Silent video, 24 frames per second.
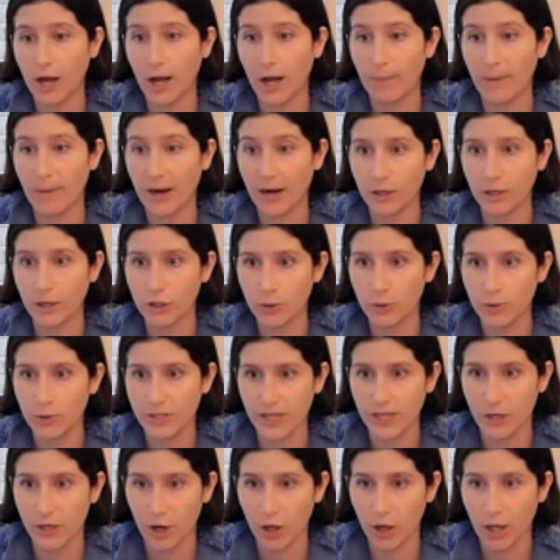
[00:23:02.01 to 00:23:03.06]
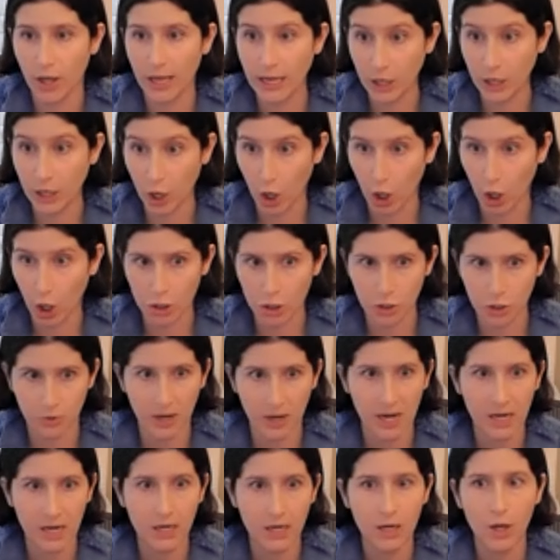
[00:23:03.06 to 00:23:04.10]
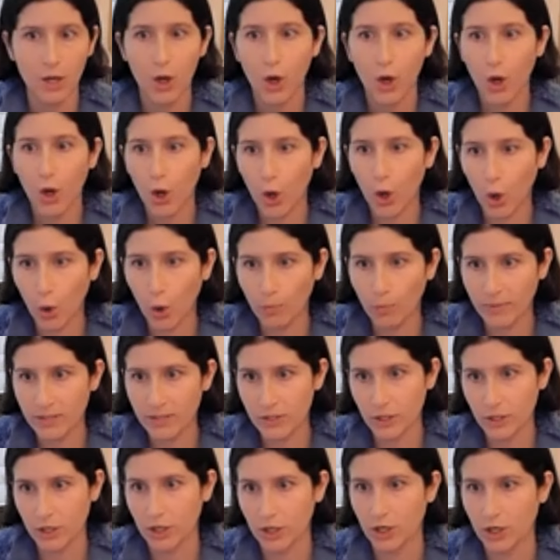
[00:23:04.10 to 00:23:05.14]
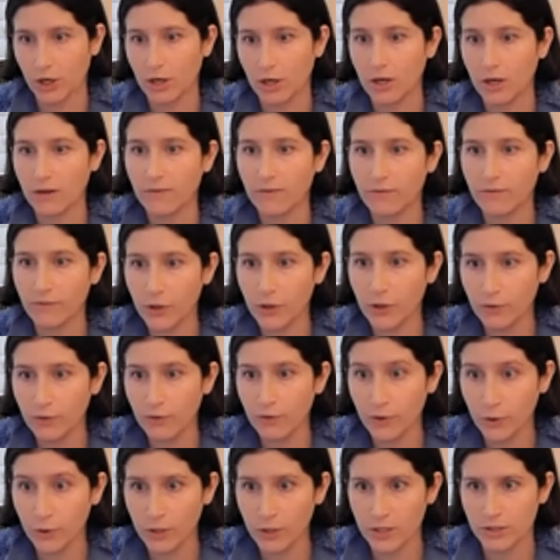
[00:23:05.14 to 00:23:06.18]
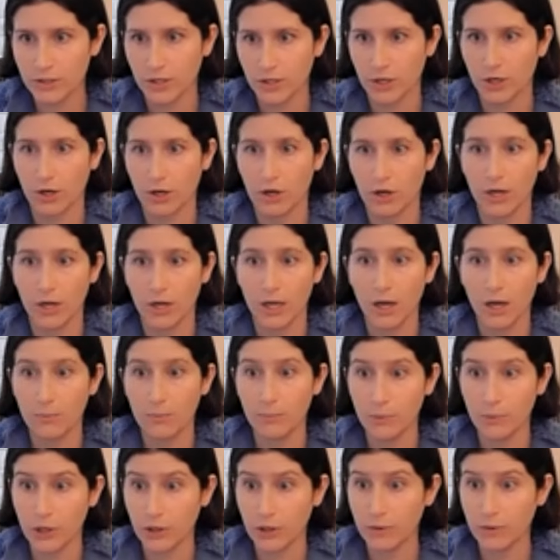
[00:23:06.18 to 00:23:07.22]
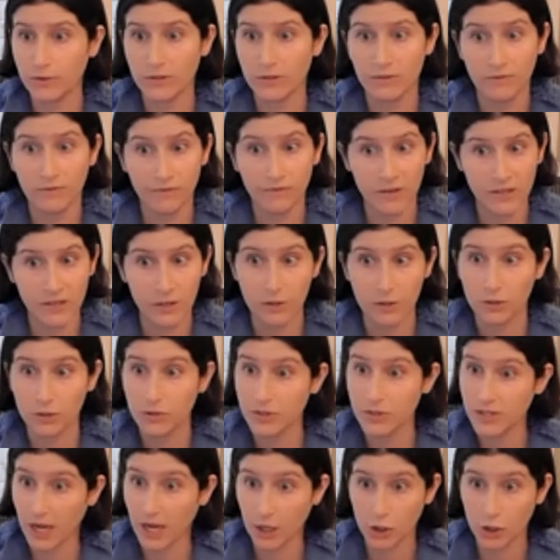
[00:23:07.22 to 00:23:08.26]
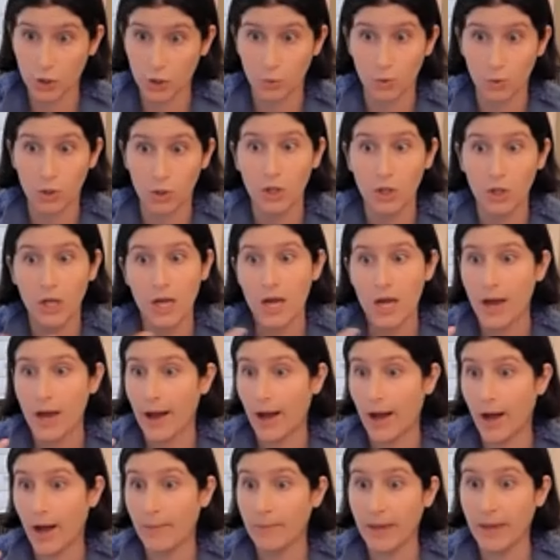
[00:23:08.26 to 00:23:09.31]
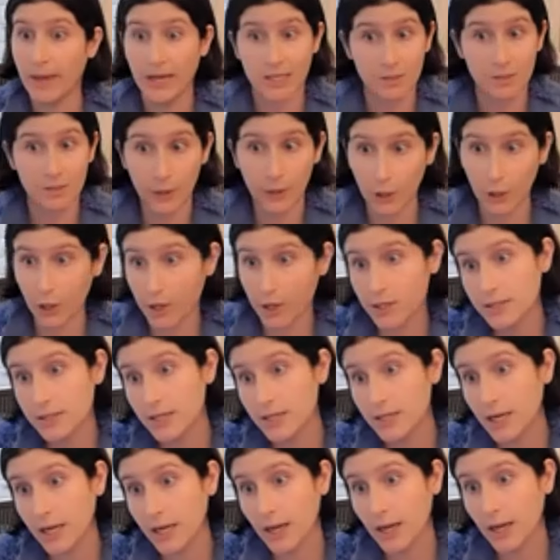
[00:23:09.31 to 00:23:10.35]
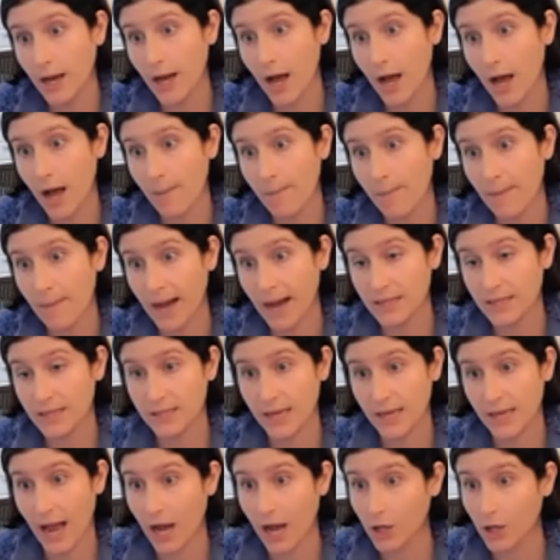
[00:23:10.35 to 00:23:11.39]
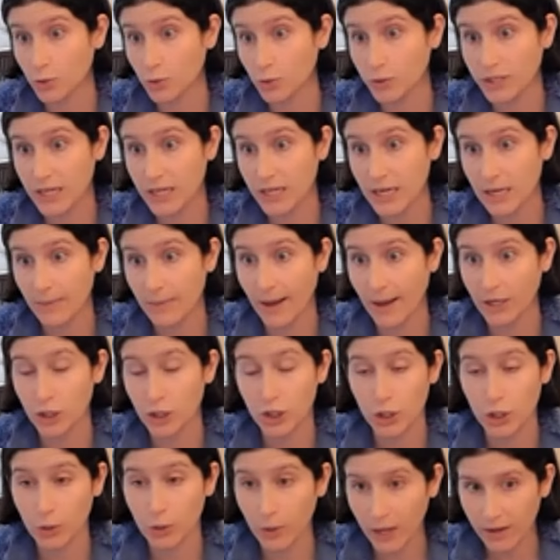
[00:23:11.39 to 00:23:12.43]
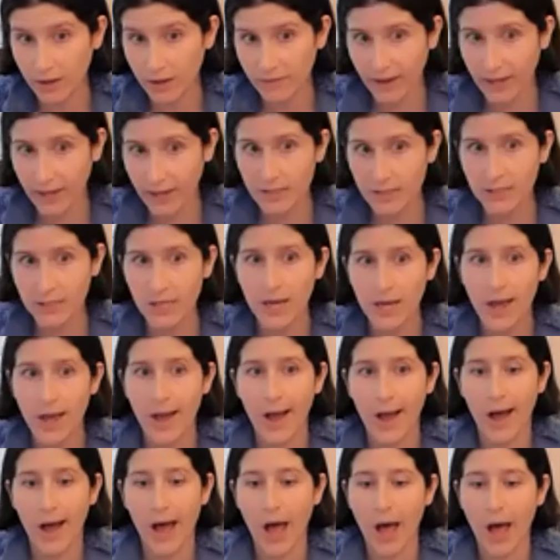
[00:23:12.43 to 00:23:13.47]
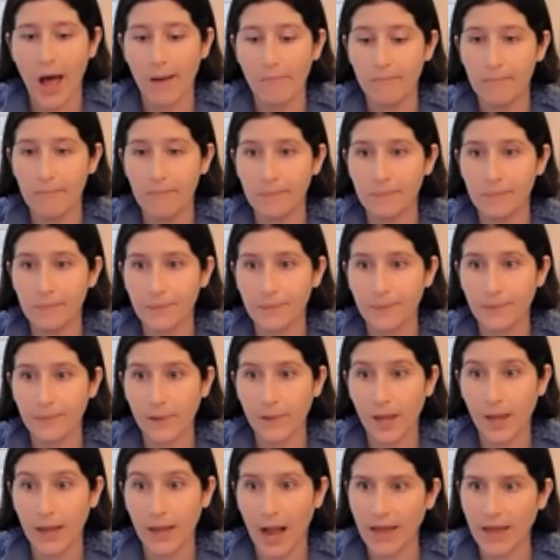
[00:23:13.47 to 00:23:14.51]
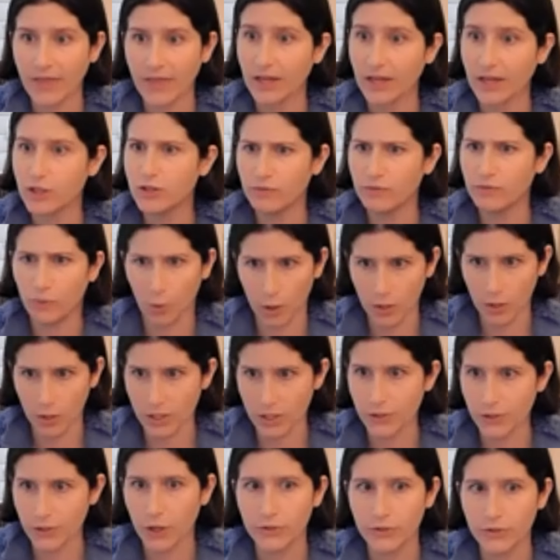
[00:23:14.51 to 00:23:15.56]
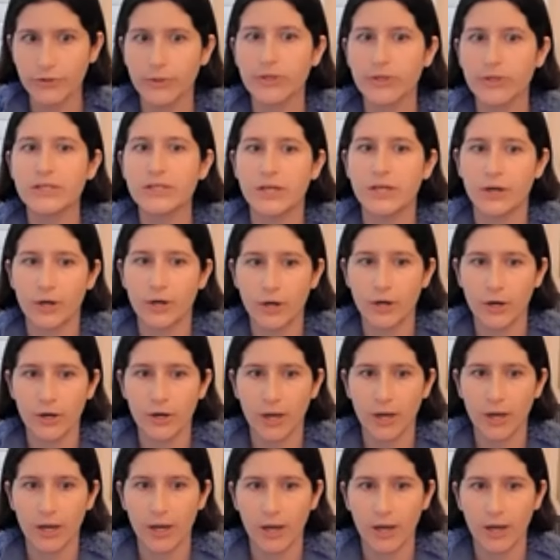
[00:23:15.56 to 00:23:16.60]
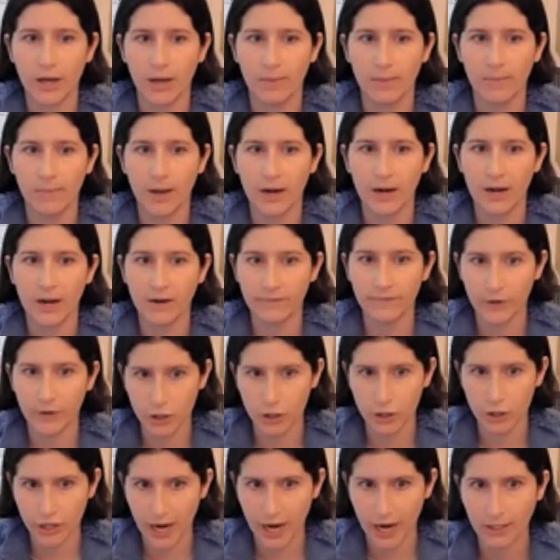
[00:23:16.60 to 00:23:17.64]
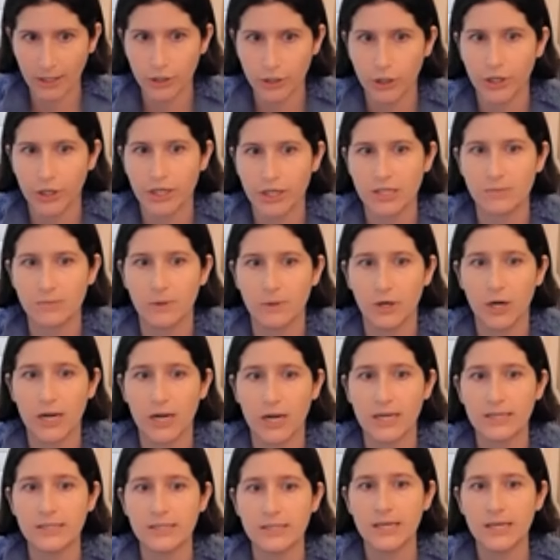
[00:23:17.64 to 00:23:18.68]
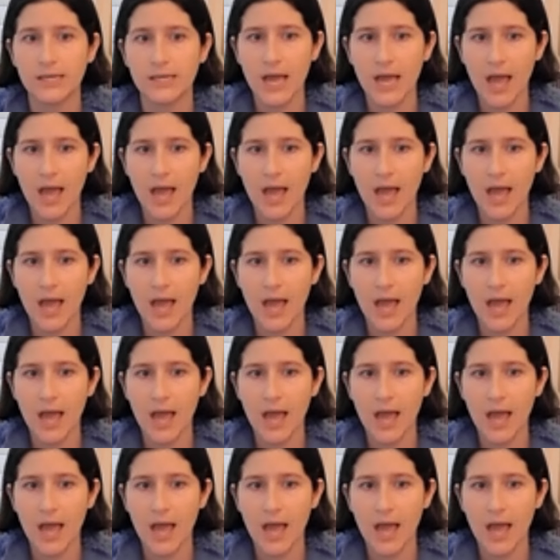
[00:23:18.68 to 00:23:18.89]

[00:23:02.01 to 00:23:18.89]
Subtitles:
parent who is incarcerated, home insecurity, food insecurity, abuse, physical, sexual, experiencing a mass casualty, a mass shooting event. Um, I think divorce is also considered an adverse childhood experience.